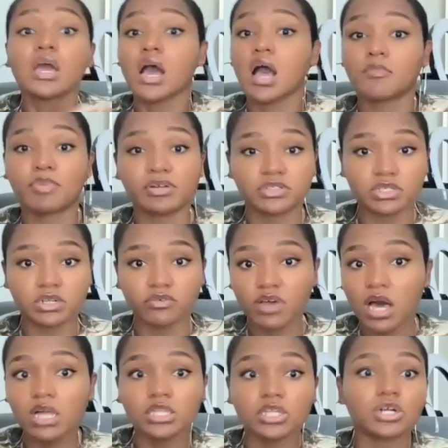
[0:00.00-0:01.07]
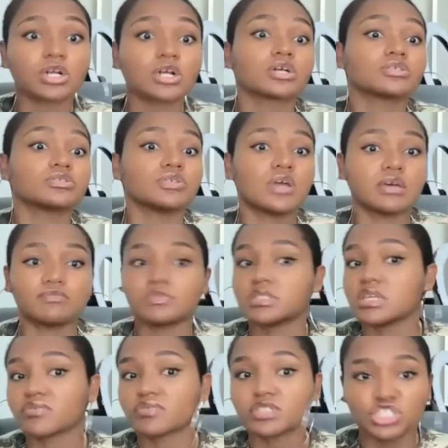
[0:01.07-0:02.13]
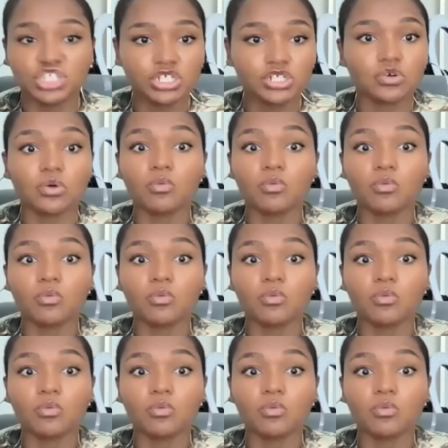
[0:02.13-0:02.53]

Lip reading: a person of color, you have different gender,